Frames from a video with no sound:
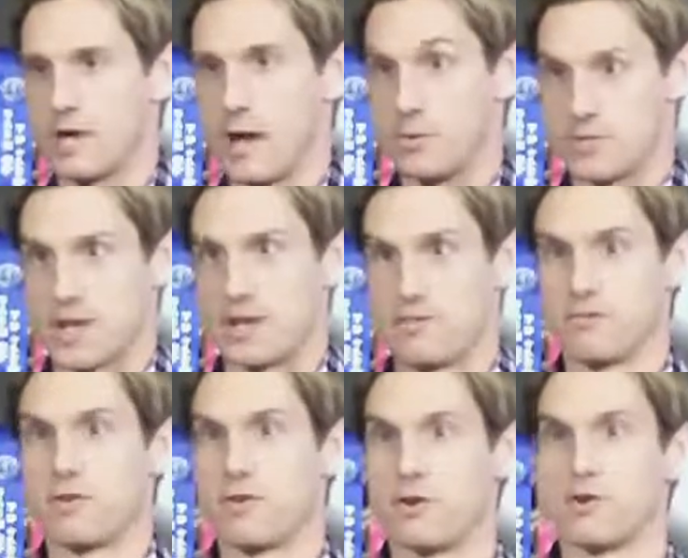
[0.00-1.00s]
I was getting
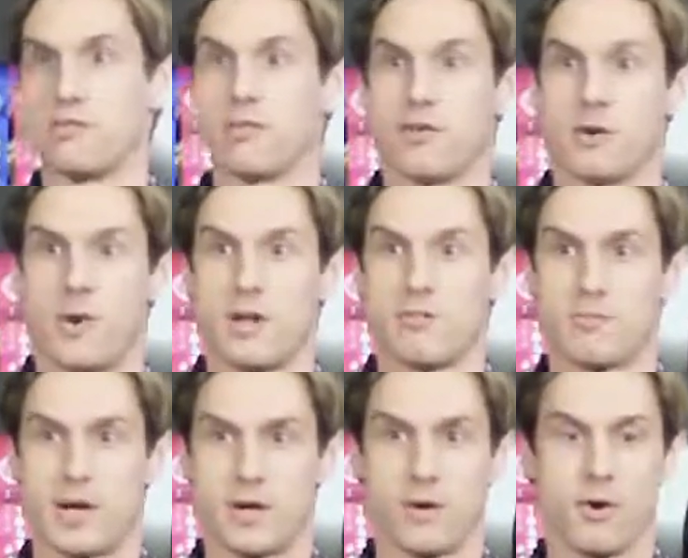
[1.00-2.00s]
further and further away from
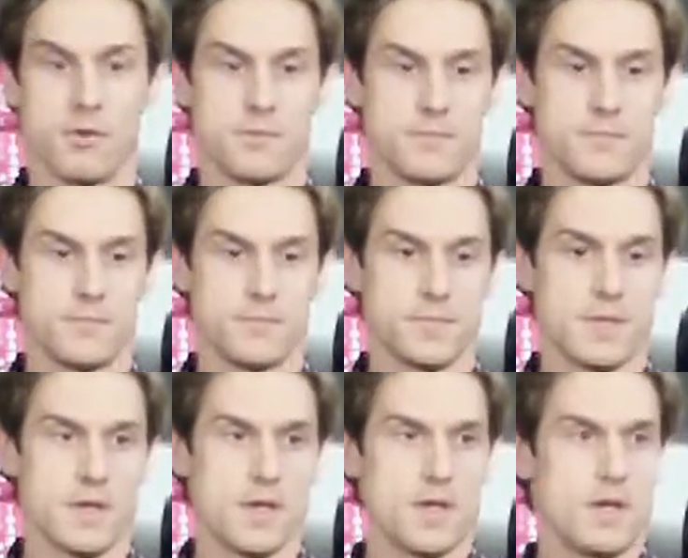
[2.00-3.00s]
my goal.
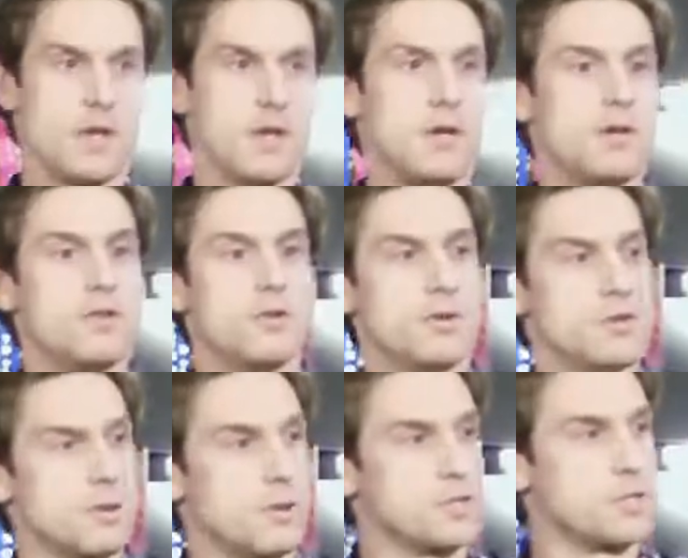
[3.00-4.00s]
Through
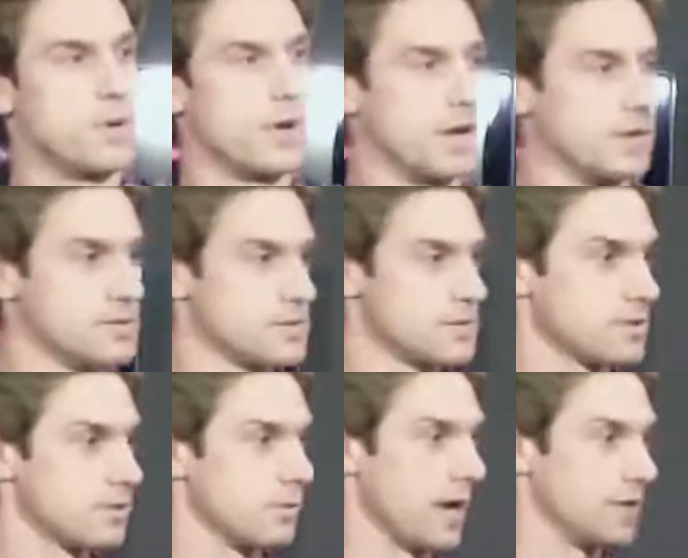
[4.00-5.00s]
this whole experience,
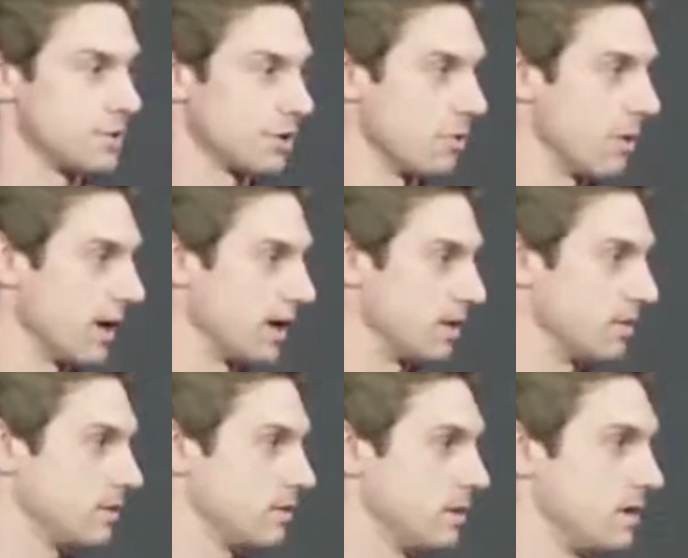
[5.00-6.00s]
what I took away
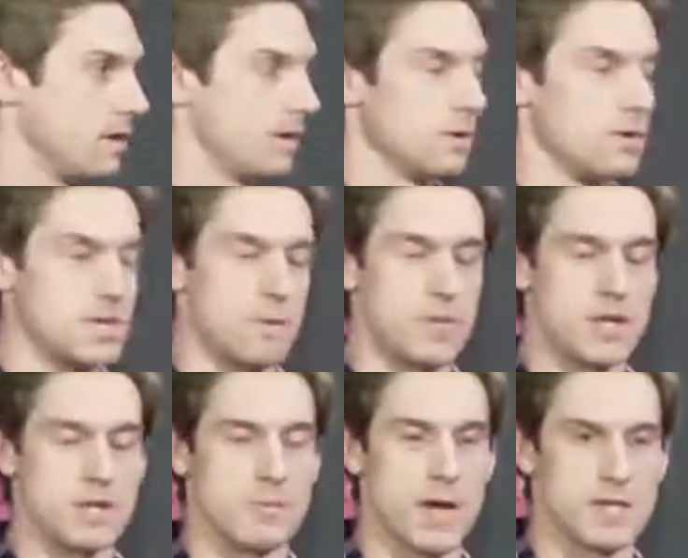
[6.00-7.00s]
was that
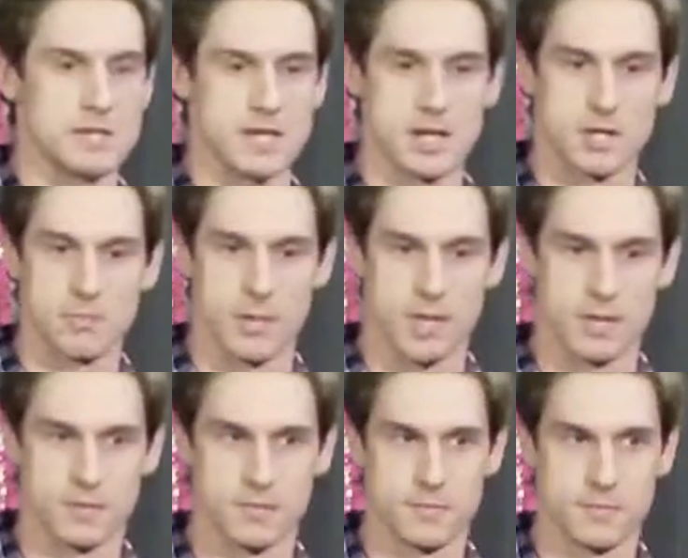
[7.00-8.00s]
being the best that I could be,